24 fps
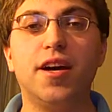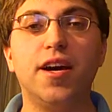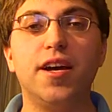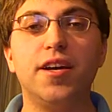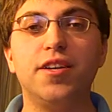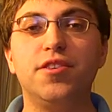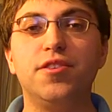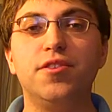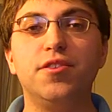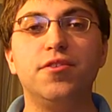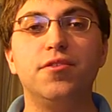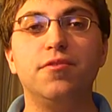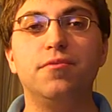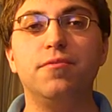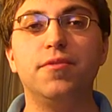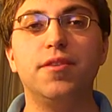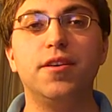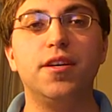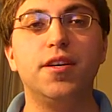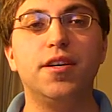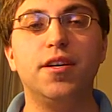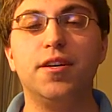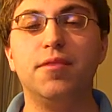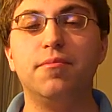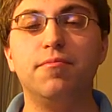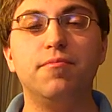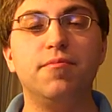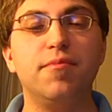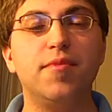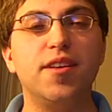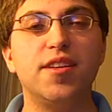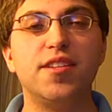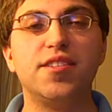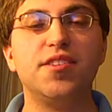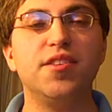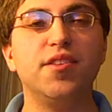Kai too. Um,
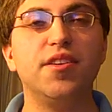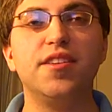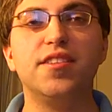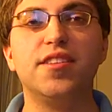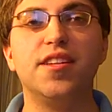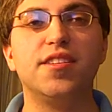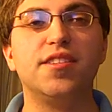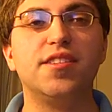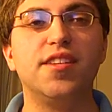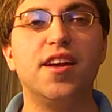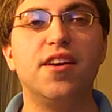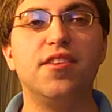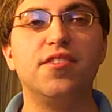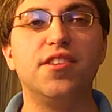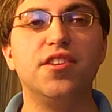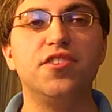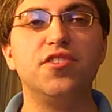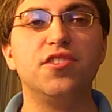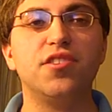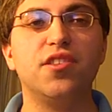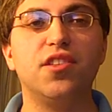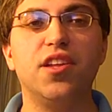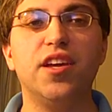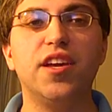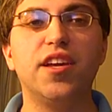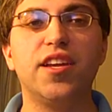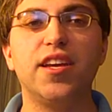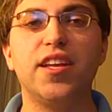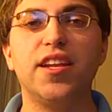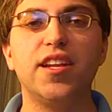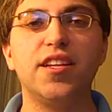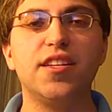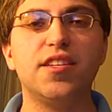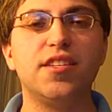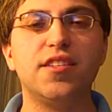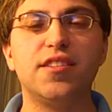as silly as that sounds, I just like
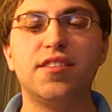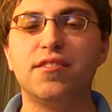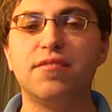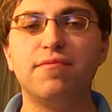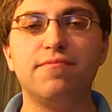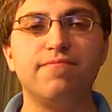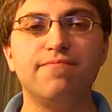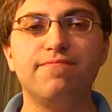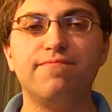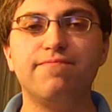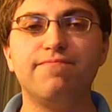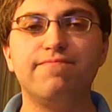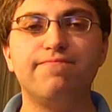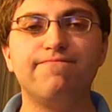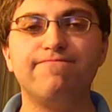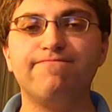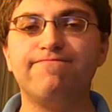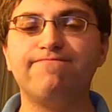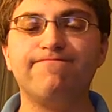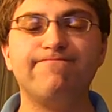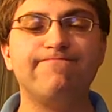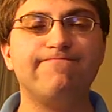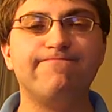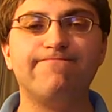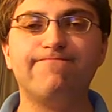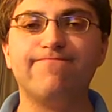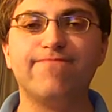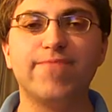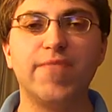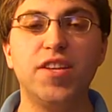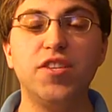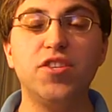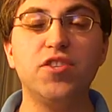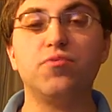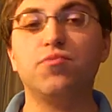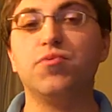it. It's
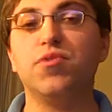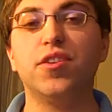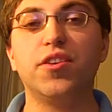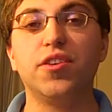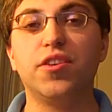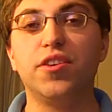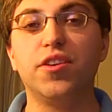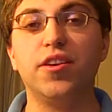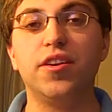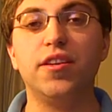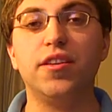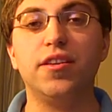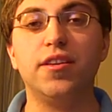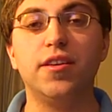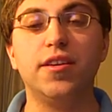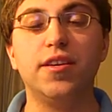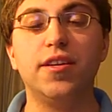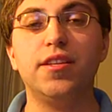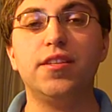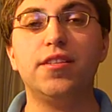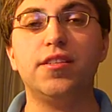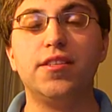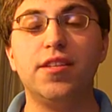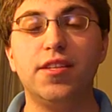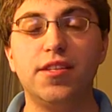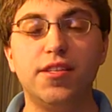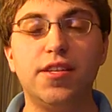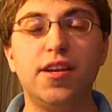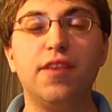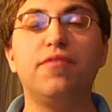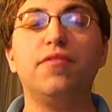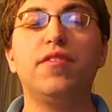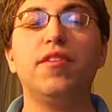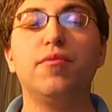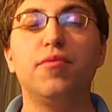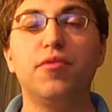it's just really good. Uh, it's it's
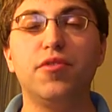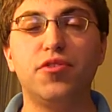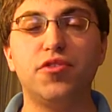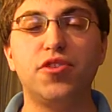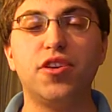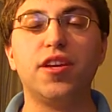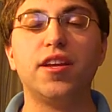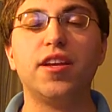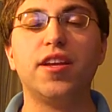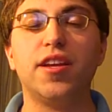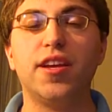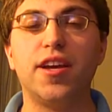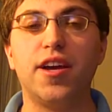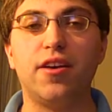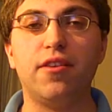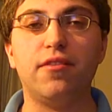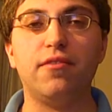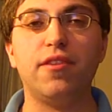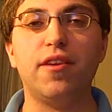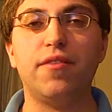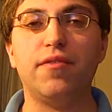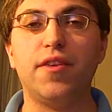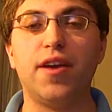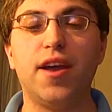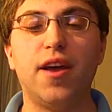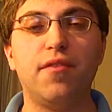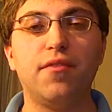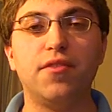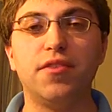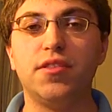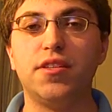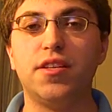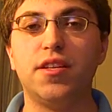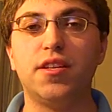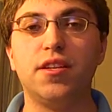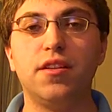definitely worth checking out if you
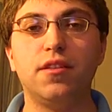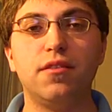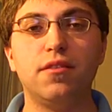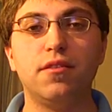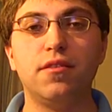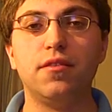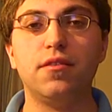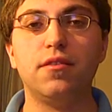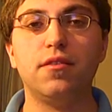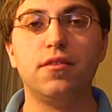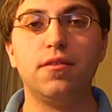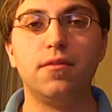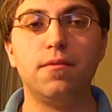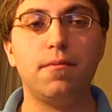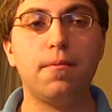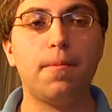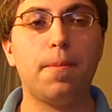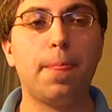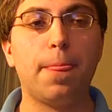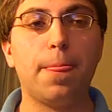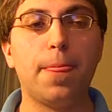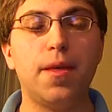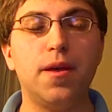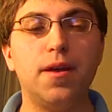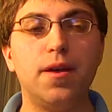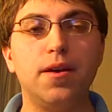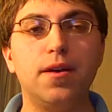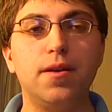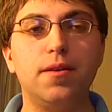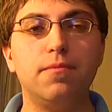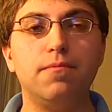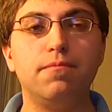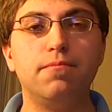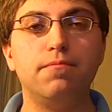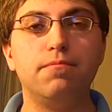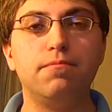haven't seen it.
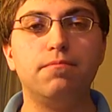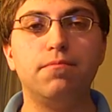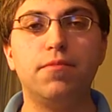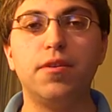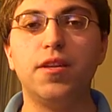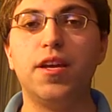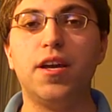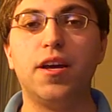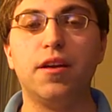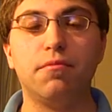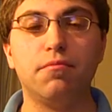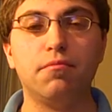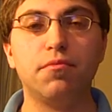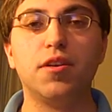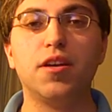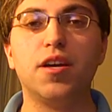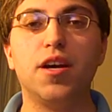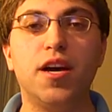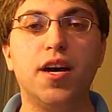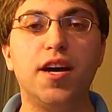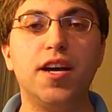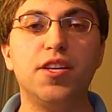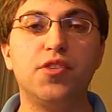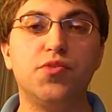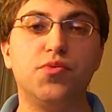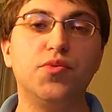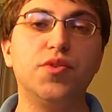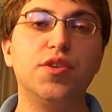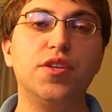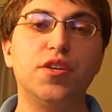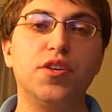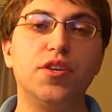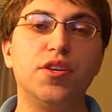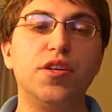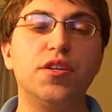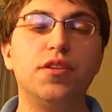Uh, but yeah, Kai is
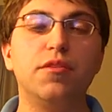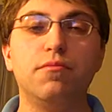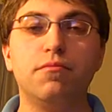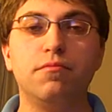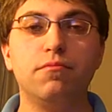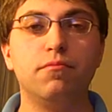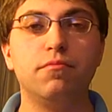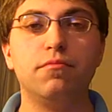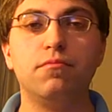really good.